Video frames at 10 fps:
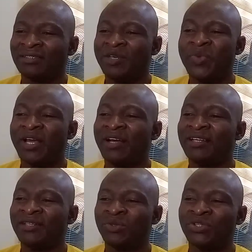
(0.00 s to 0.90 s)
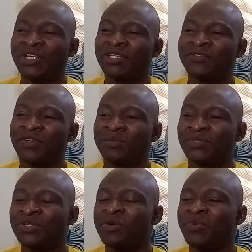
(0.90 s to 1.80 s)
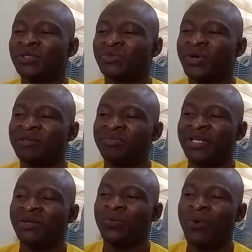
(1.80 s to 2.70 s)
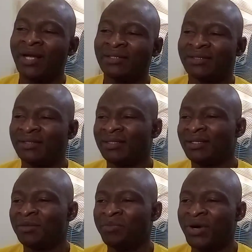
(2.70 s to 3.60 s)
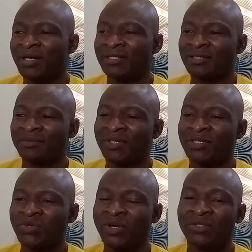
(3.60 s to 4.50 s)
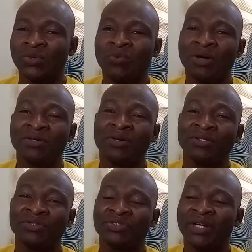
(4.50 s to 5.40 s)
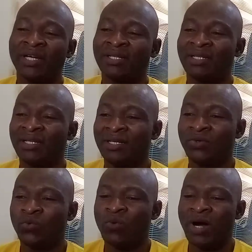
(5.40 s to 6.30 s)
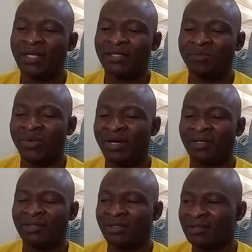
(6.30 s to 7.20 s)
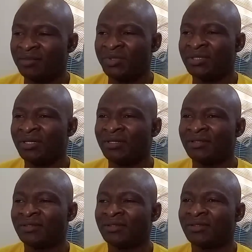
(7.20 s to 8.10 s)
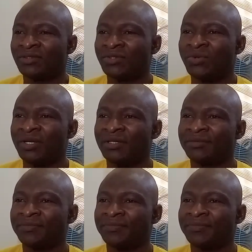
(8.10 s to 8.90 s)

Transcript: typically will range from 0.1 milliwatt per centimeter square to 100 watt per centimeter square.